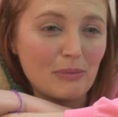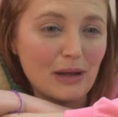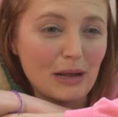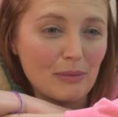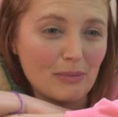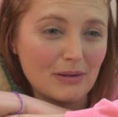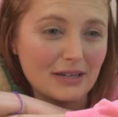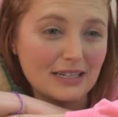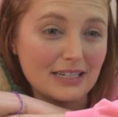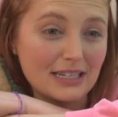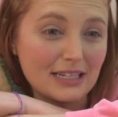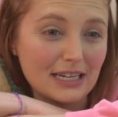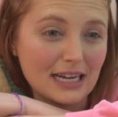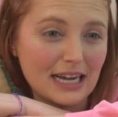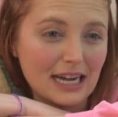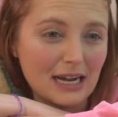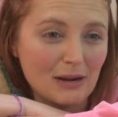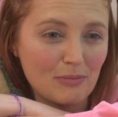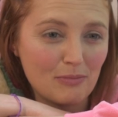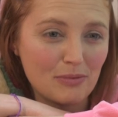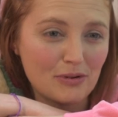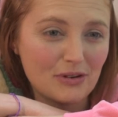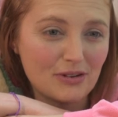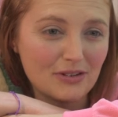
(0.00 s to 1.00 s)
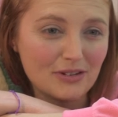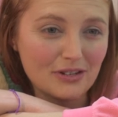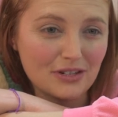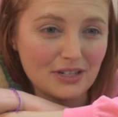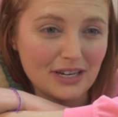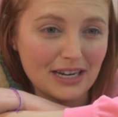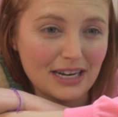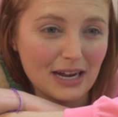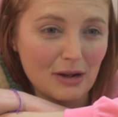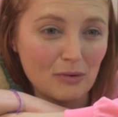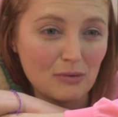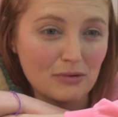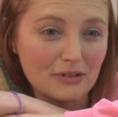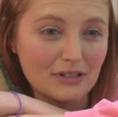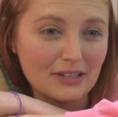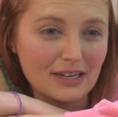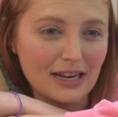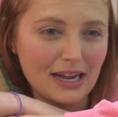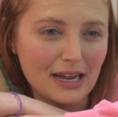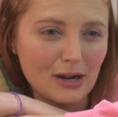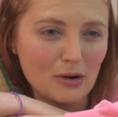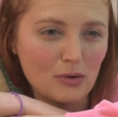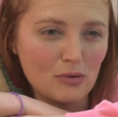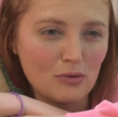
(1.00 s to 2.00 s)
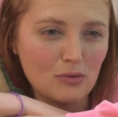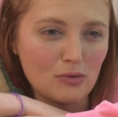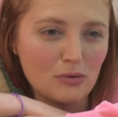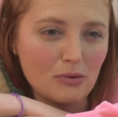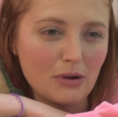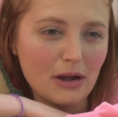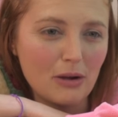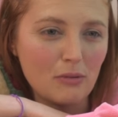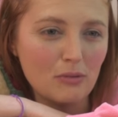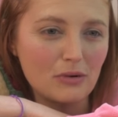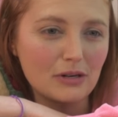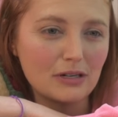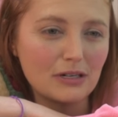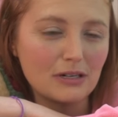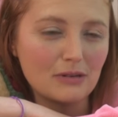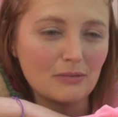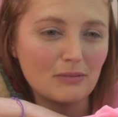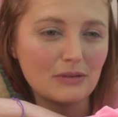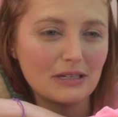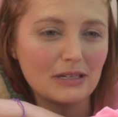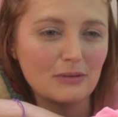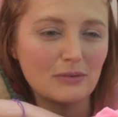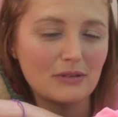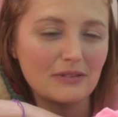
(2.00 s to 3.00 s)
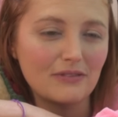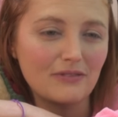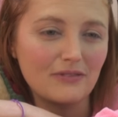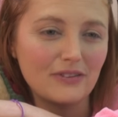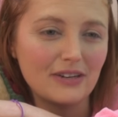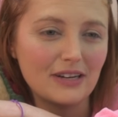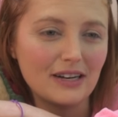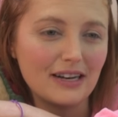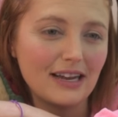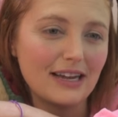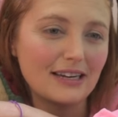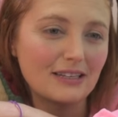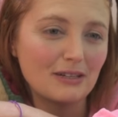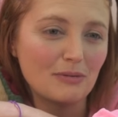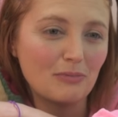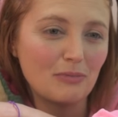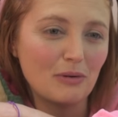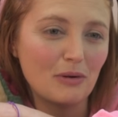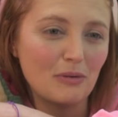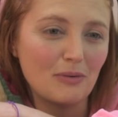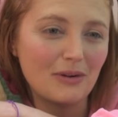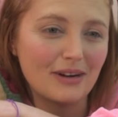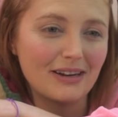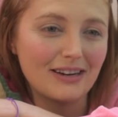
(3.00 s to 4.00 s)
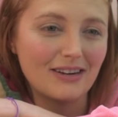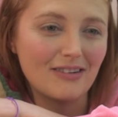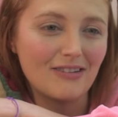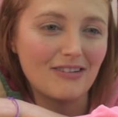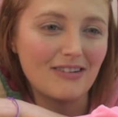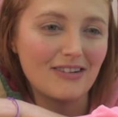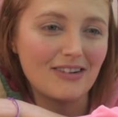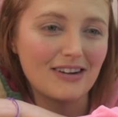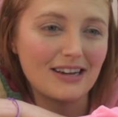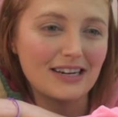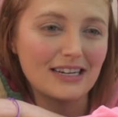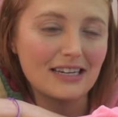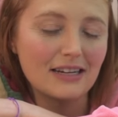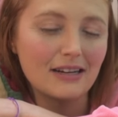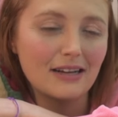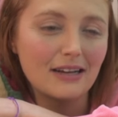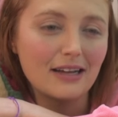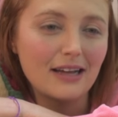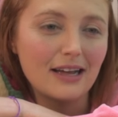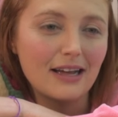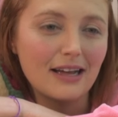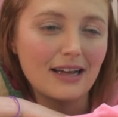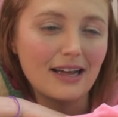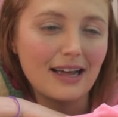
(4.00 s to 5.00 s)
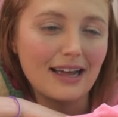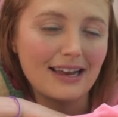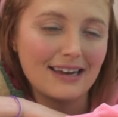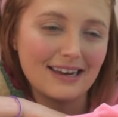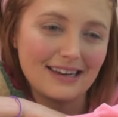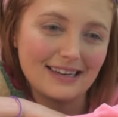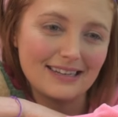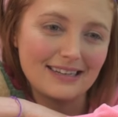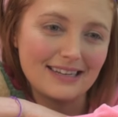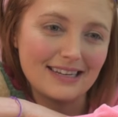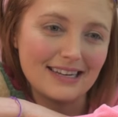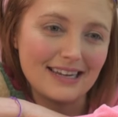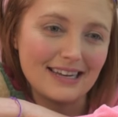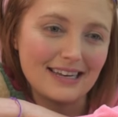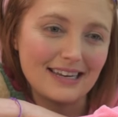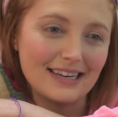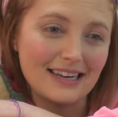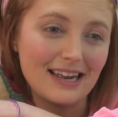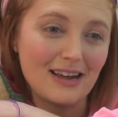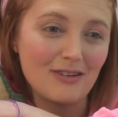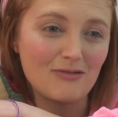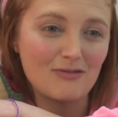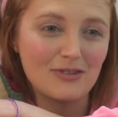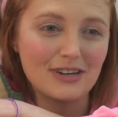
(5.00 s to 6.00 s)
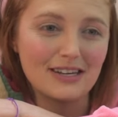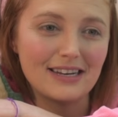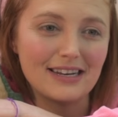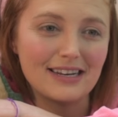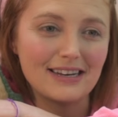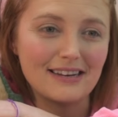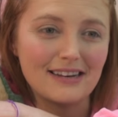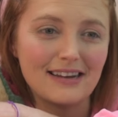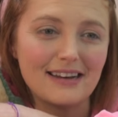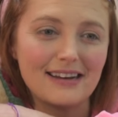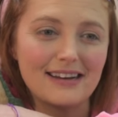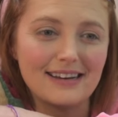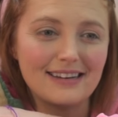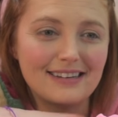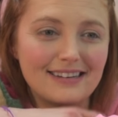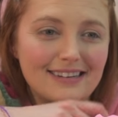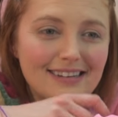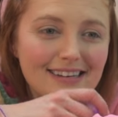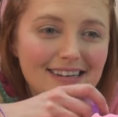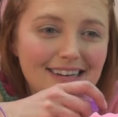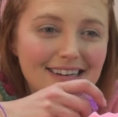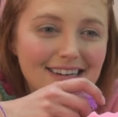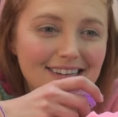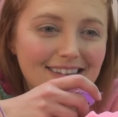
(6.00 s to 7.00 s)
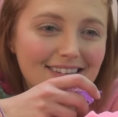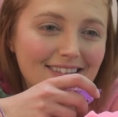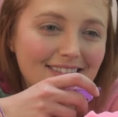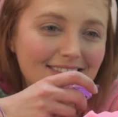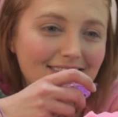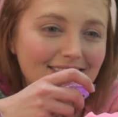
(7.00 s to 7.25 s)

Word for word: baby's diapers, and I was like, ooh, I wonder what it would feel like to put one on. And I did, and I really liked it.